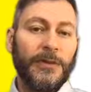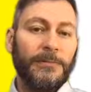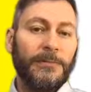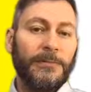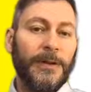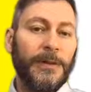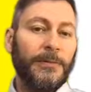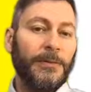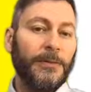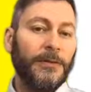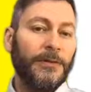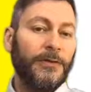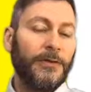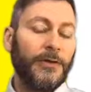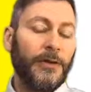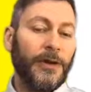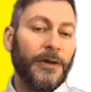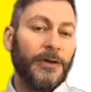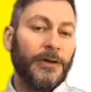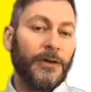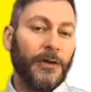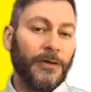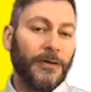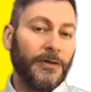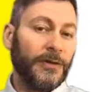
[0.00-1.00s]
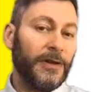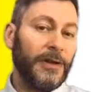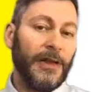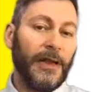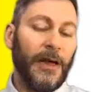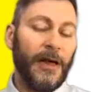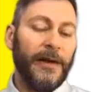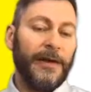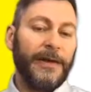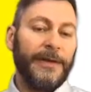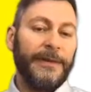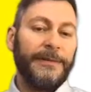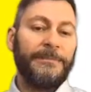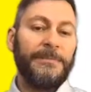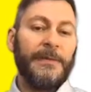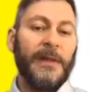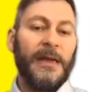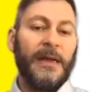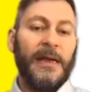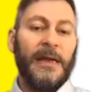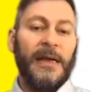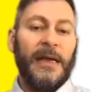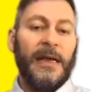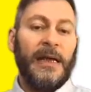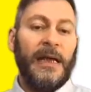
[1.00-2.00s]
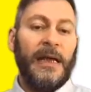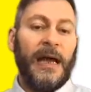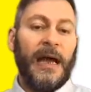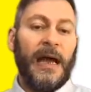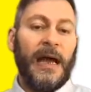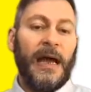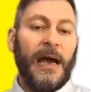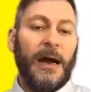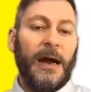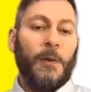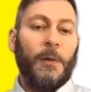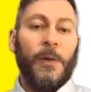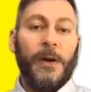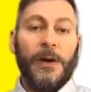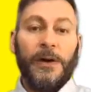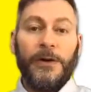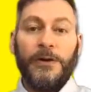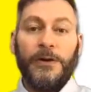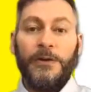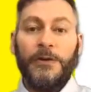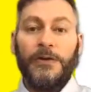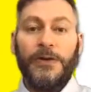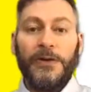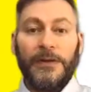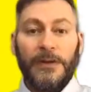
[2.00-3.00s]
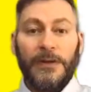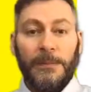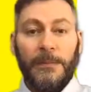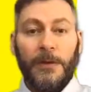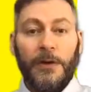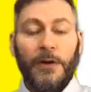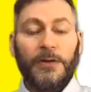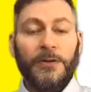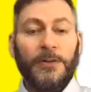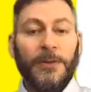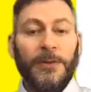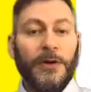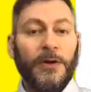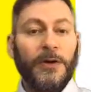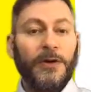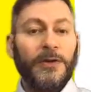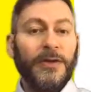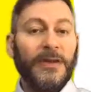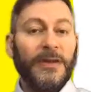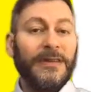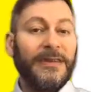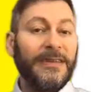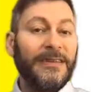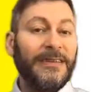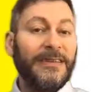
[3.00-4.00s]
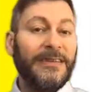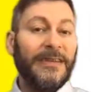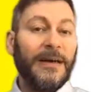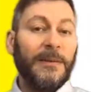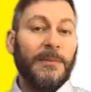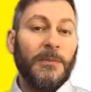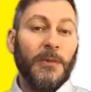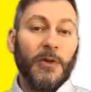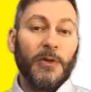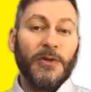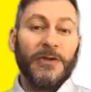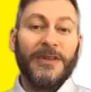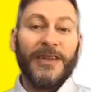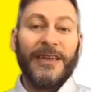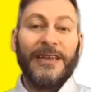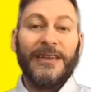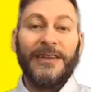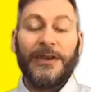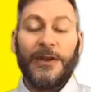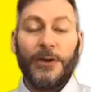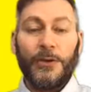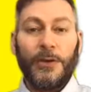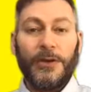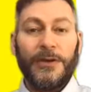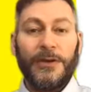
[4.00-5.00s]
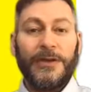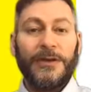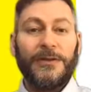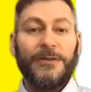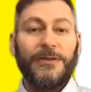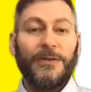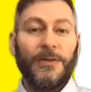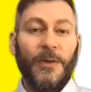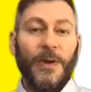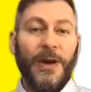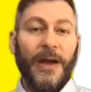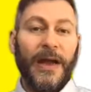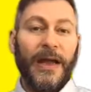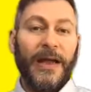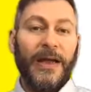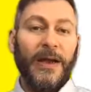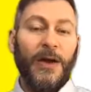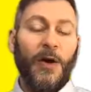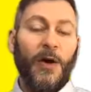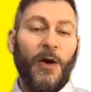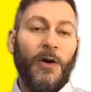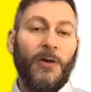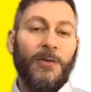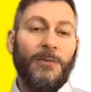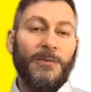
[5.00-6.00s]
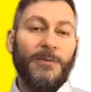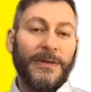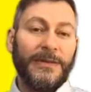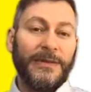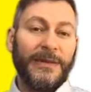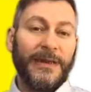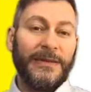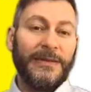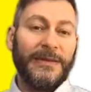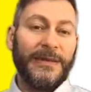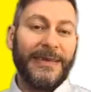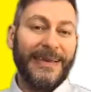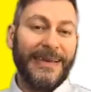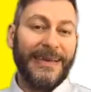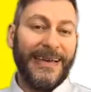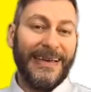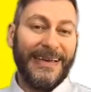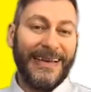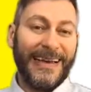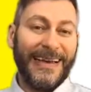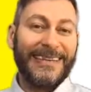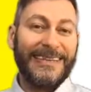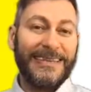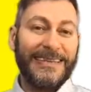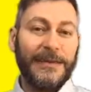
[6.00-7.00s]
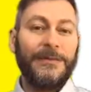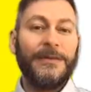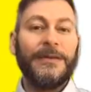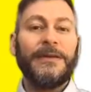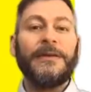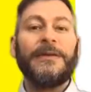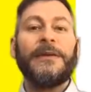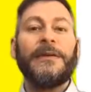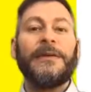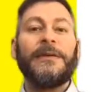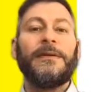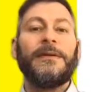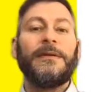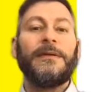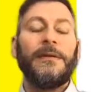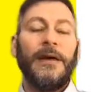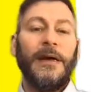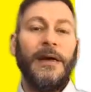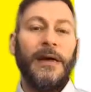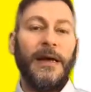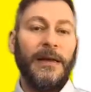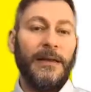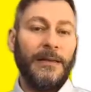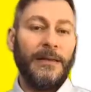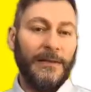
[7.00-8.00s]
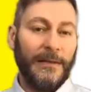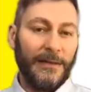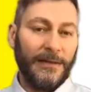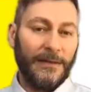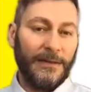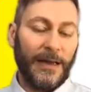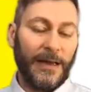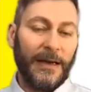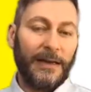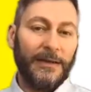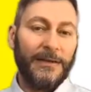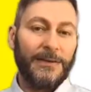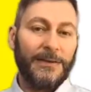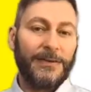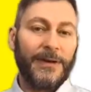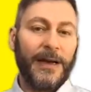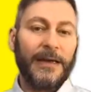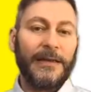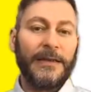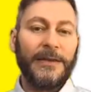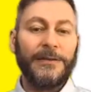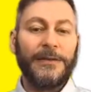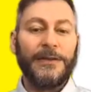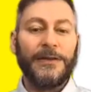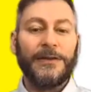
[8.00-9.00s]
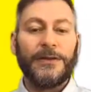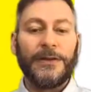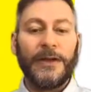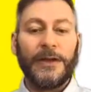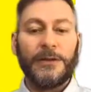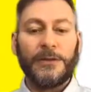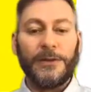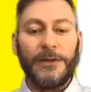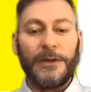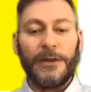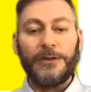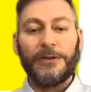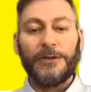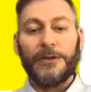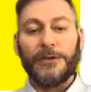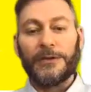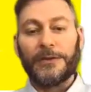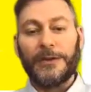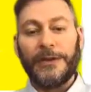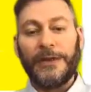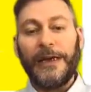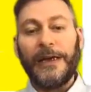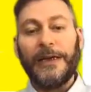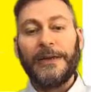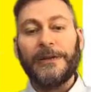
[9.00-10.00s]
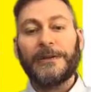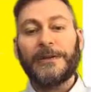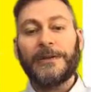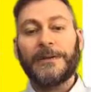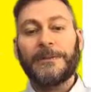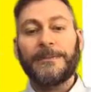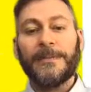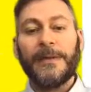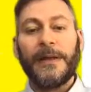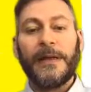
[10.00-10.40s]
some people draw it on the line. We're using the box because it is the most intuitive way of presenting an activity. These are different activities that we need to create.